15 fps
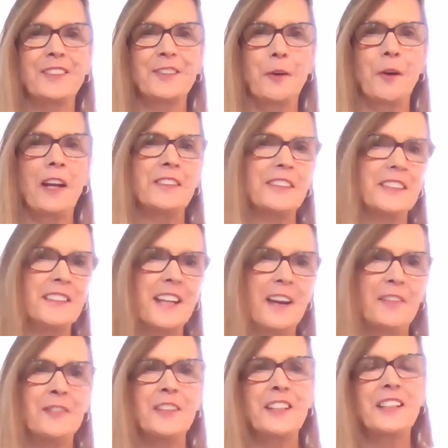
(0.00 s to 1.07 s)
so I didn't
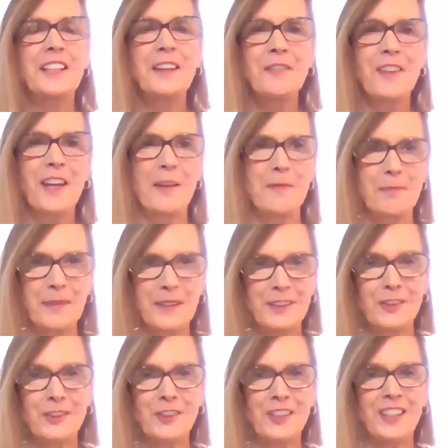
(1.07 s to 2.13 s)
have to give that
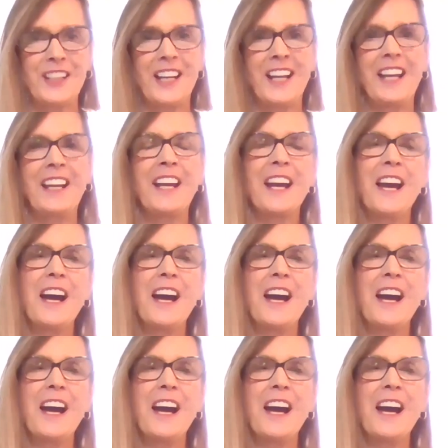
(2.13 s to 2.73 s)
pitch today.